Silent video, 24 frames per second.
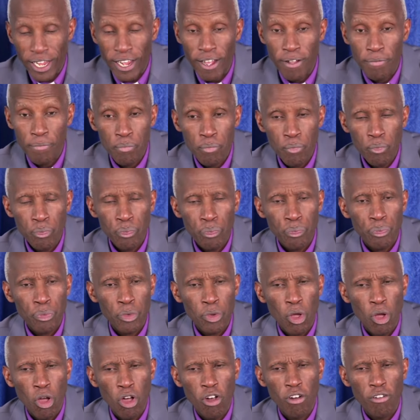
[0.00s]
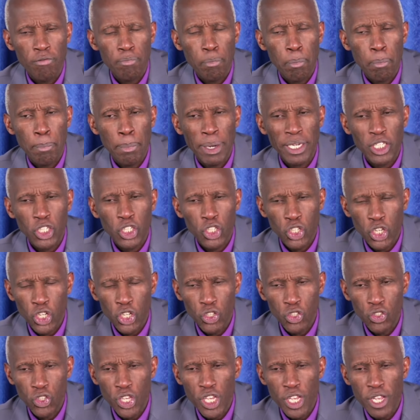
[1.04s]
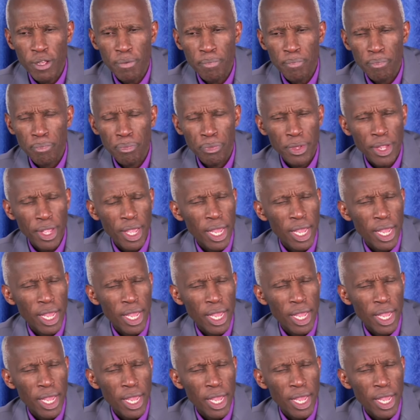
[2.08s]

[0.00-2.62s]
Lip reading: there of purchasing